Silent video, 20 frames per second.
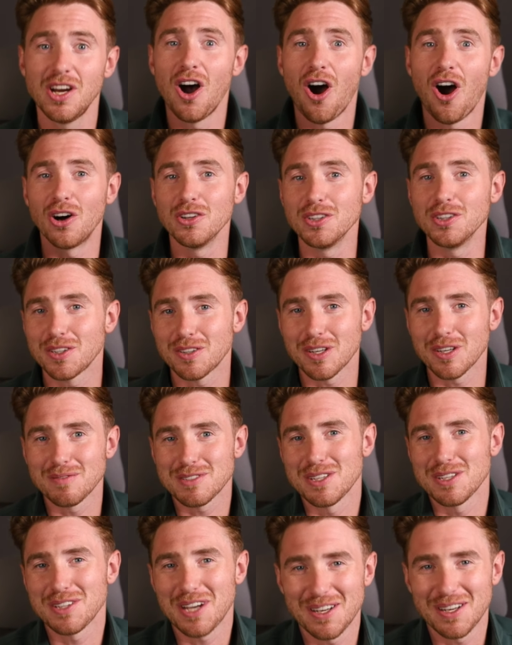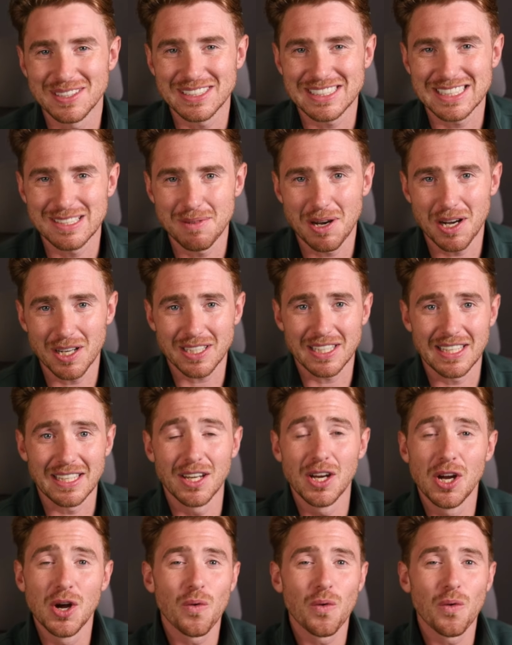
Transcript: on the cryptocurrency market.